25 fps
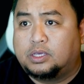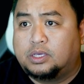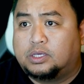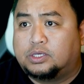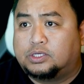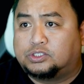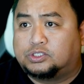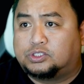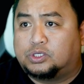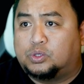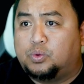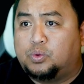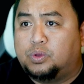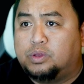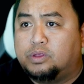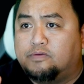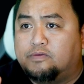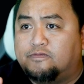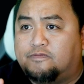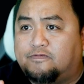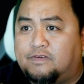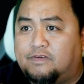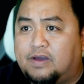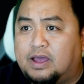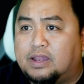So when you
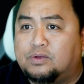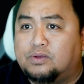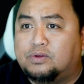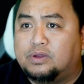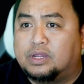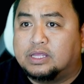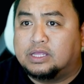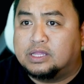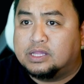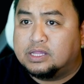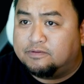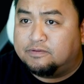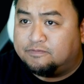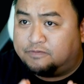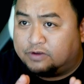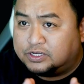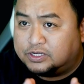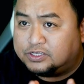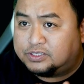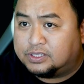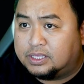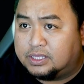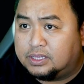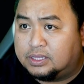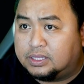follow in
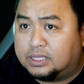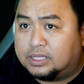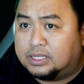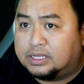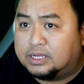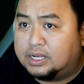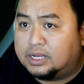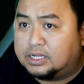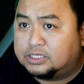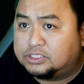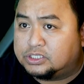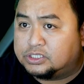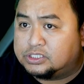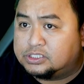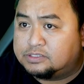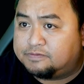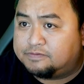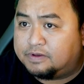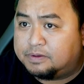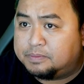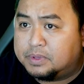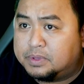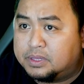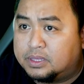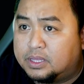verse 19, Galatians
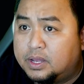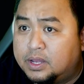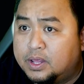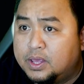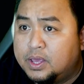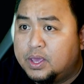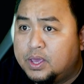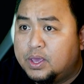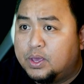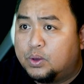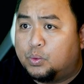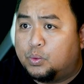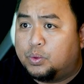5:19,